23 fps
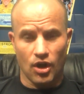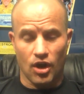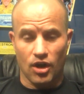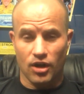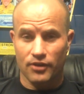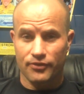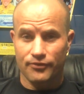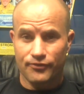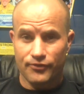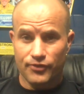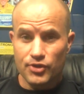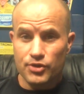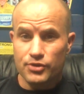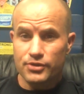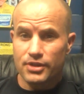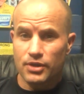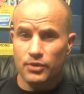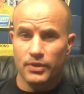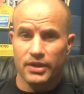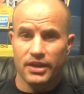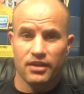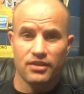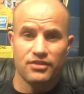our food
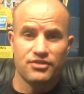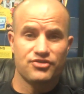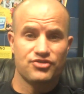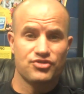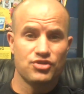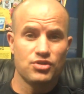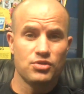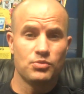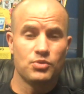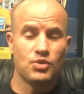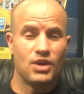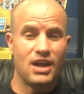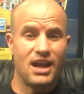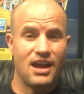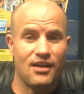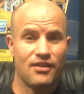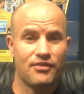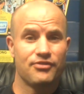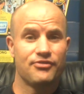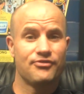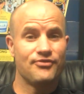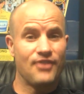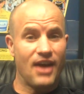that we consume will
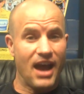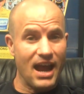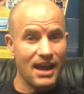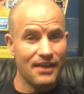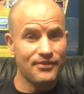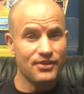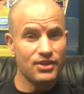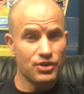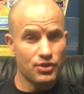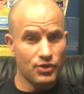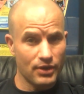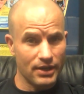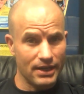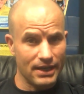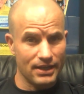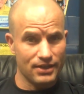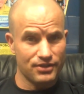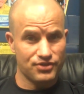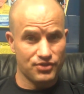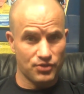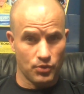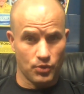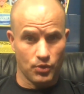have 5
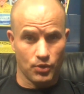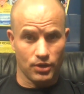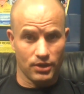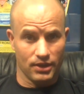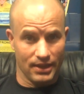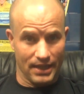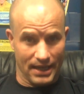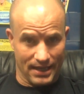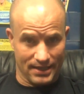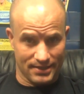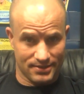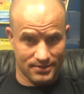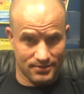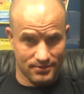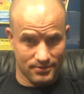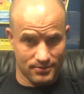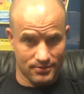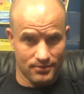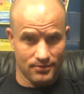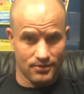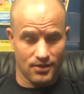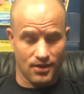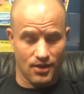ingredients or
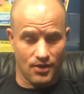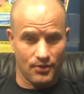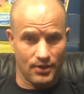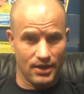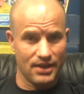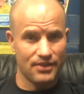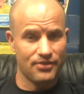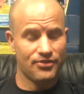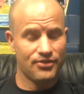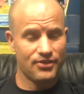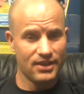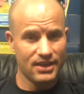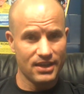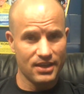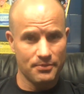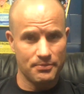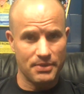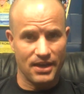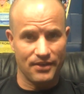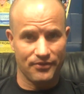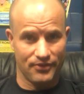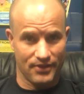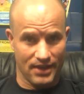less. All right, think
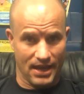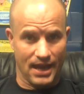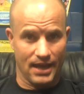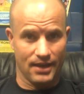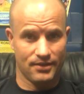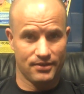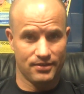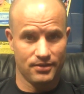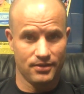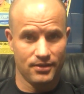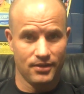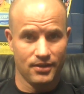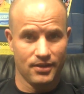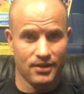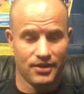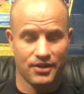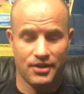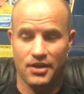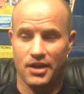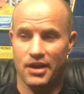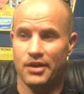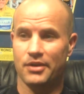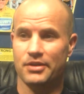about that.
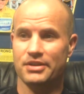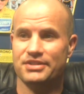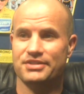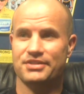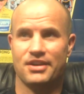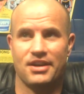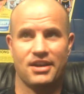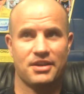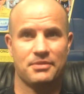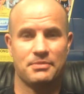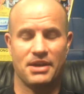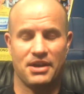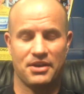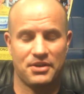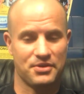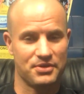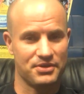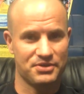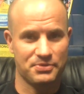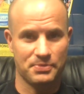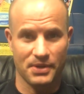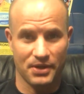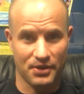I always talk about
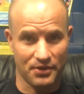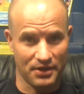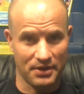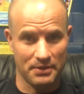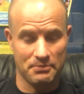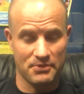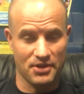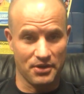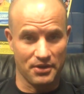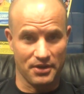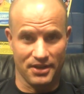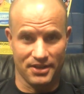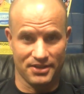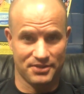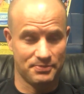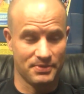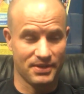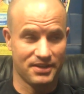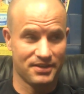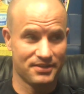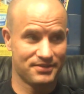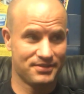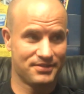Krispy Kreme donuts
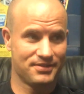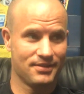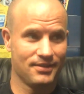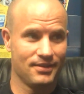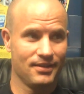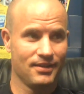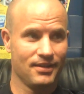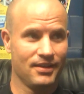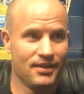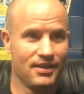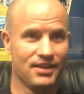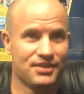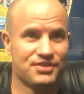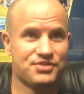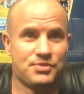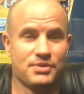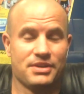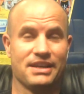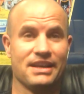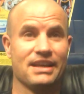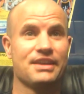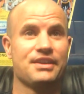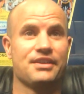because it's
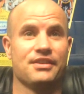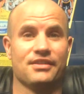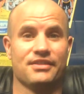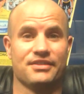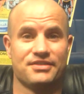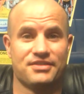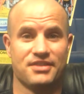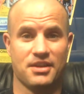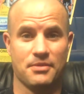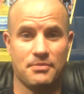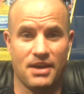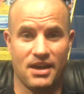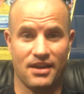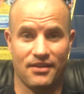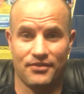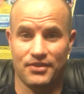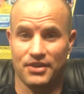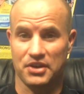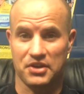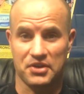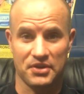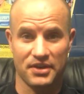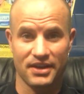ridiculous the amount
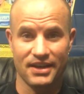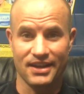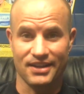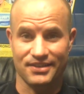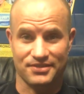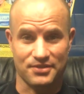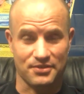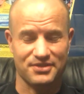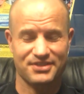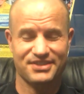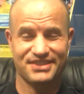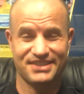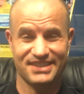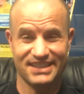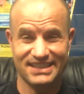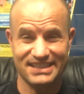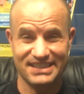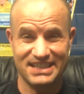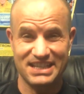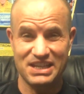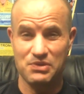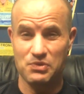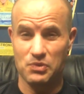of ingredients. There are
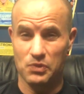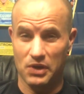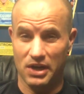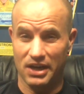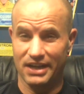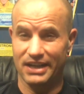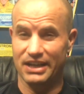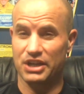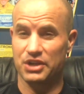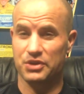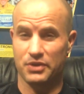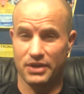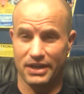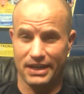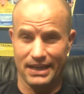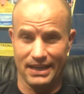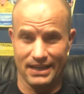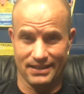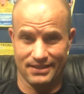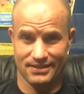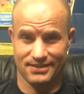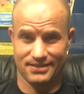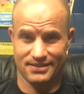61
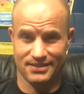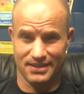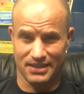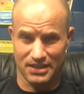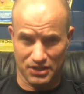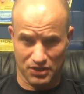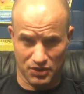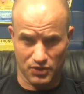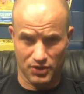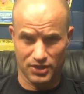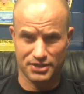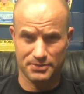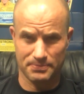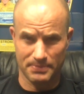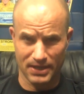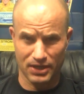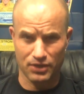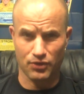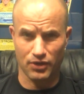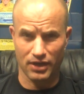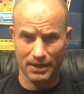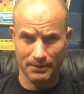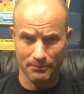ingredients in a
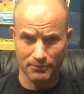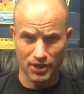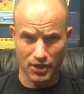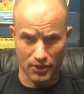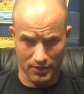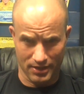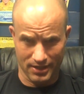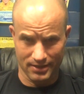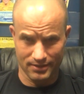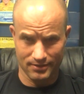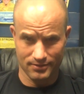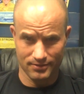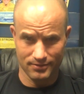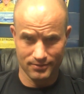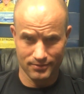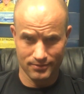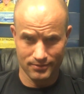Krispy Kreme donut.